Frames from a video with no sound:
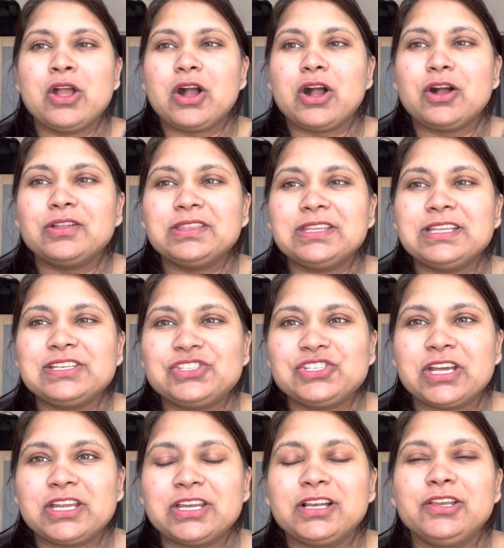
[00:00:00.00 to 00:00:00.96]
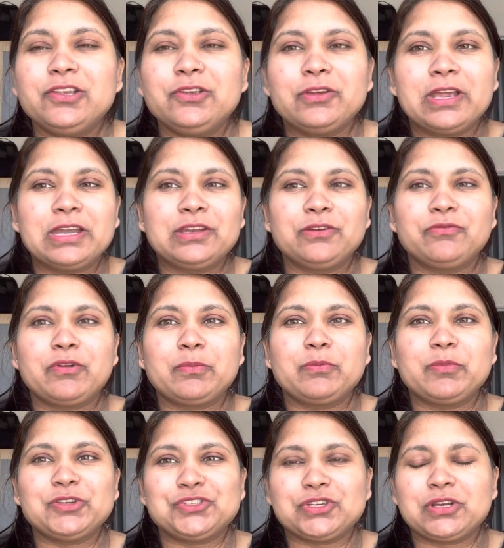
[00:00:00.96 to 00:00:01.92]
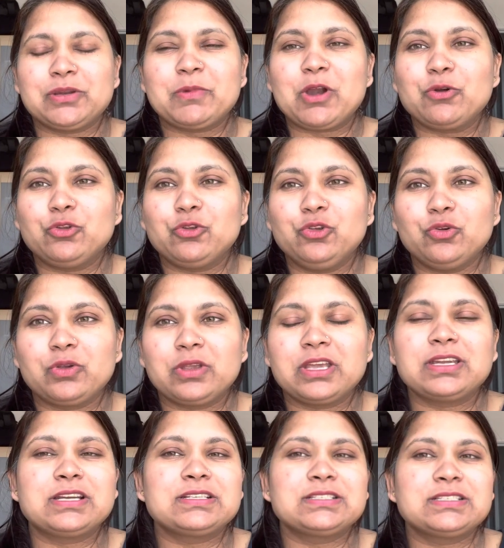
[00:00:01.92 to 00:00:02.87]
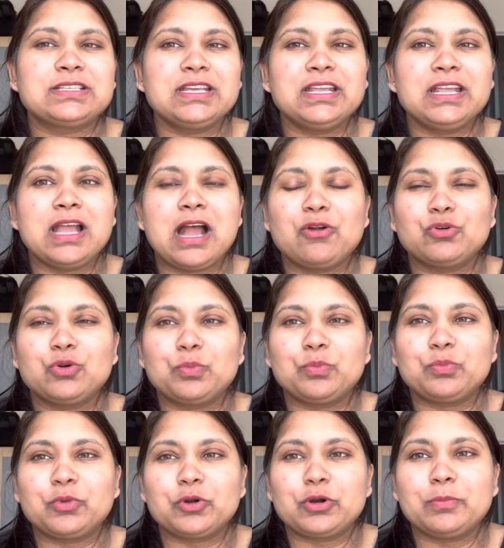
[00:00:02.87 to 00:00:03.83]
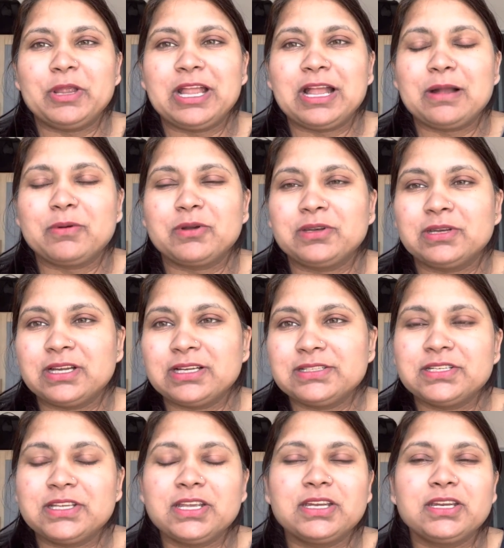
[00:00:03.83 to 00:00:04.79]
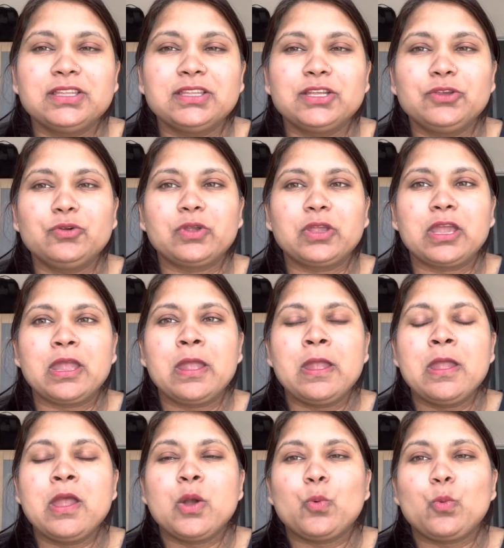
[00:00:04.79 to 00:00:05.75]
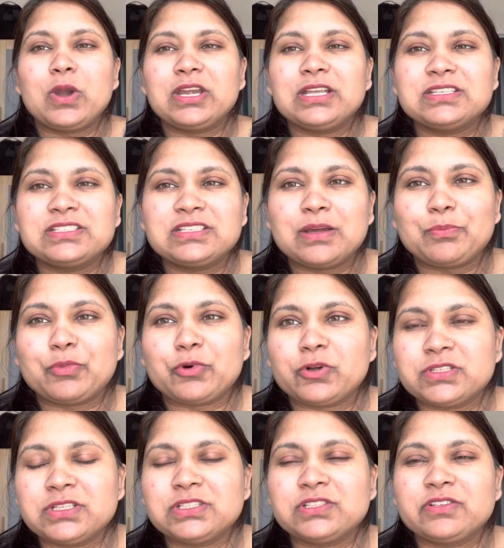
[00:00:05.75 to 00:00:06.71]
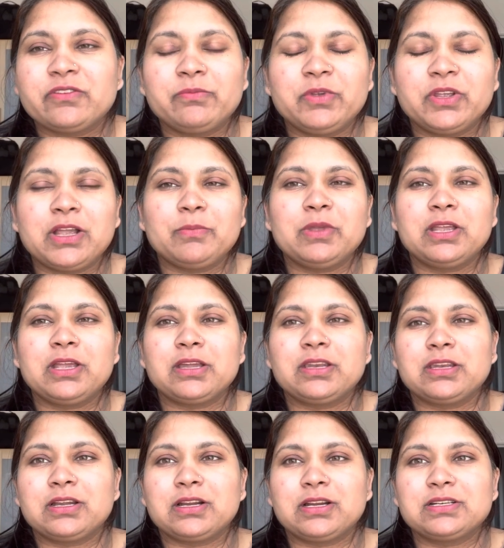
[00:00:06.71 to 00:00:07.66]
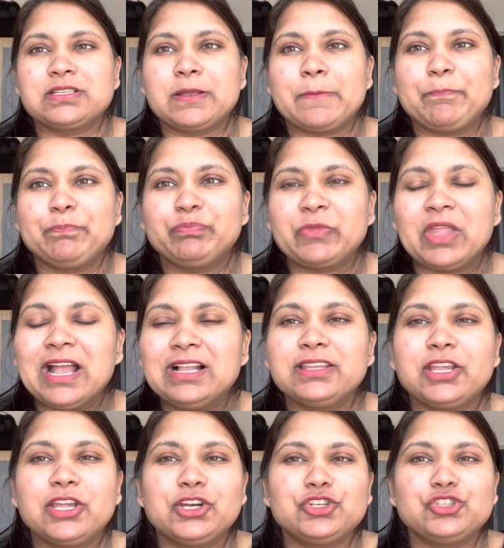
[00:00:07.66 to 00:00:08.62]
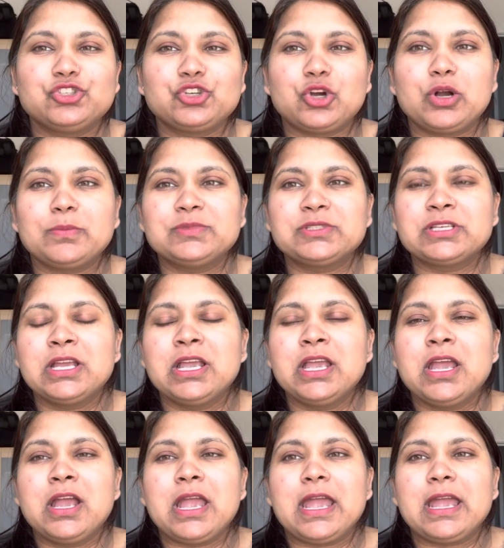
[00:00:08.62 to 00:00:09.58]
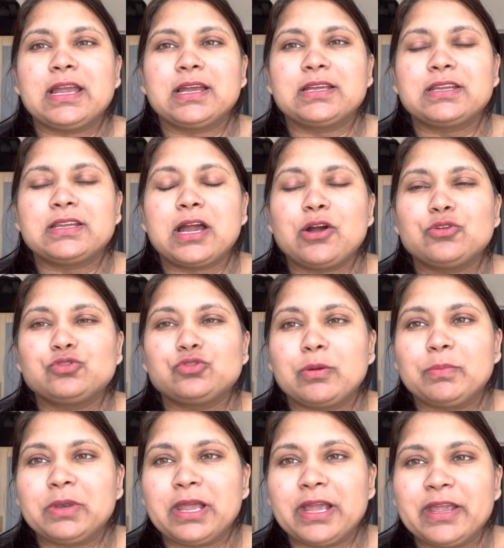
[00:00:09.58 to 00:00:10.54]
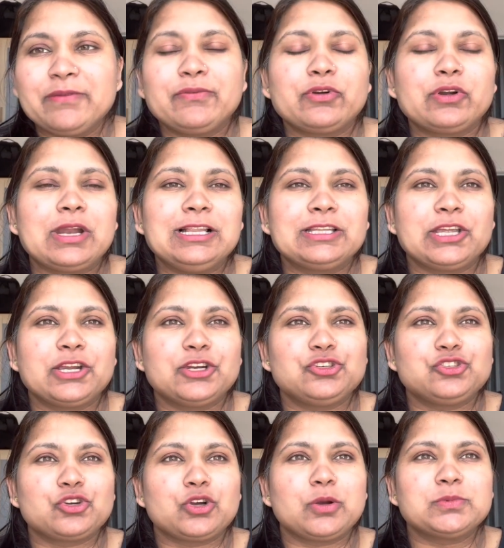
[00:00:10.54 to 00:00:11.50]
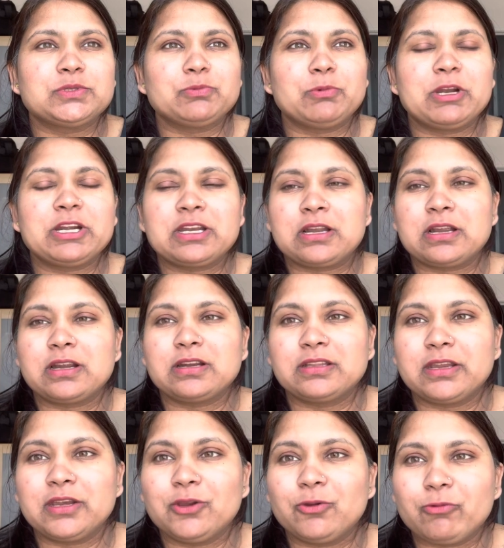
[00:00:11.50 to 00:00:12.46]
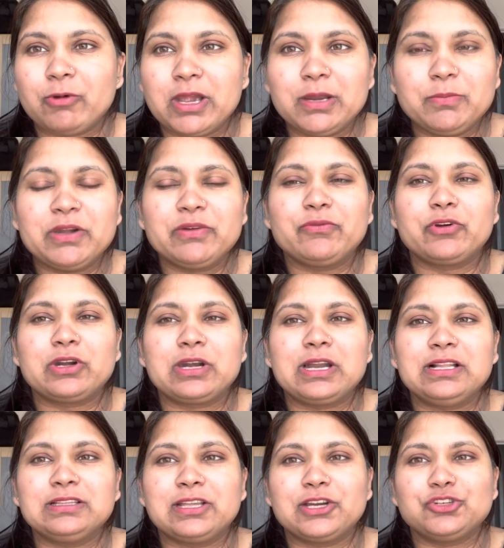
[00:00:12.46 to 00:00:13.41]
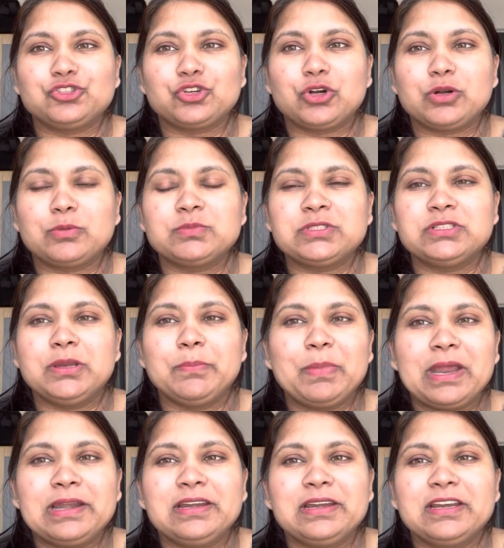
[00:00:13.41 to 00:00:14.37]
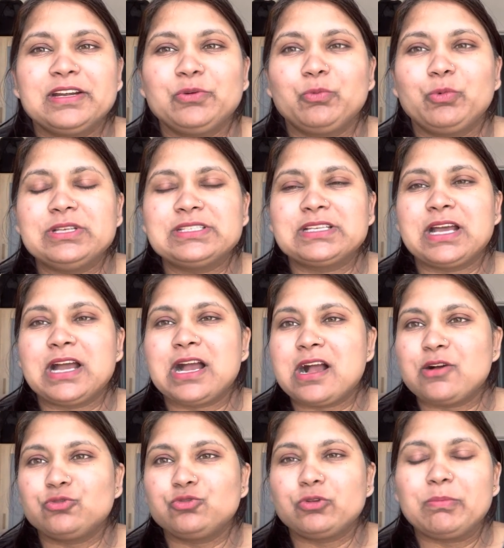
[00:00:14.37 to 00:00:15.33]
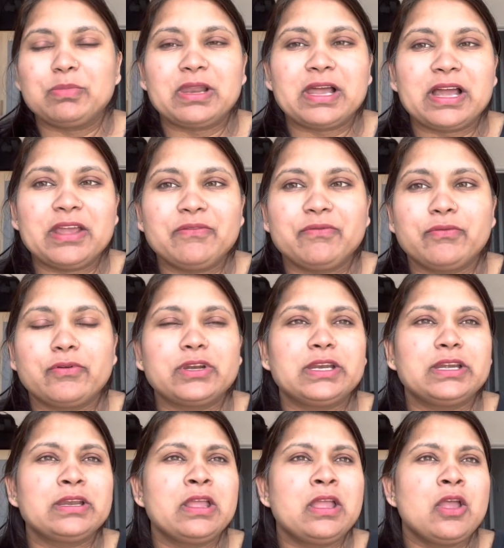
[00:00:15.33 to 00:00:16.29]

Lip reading: on this channel you get information about UK nursing, how to become a nurse here in the UK, what is the process of becoming a nurse, healthcare jobs and how to apply for healthcare jobs, what are the requirement for healthcare jobs, dependent visa, how to apply for it,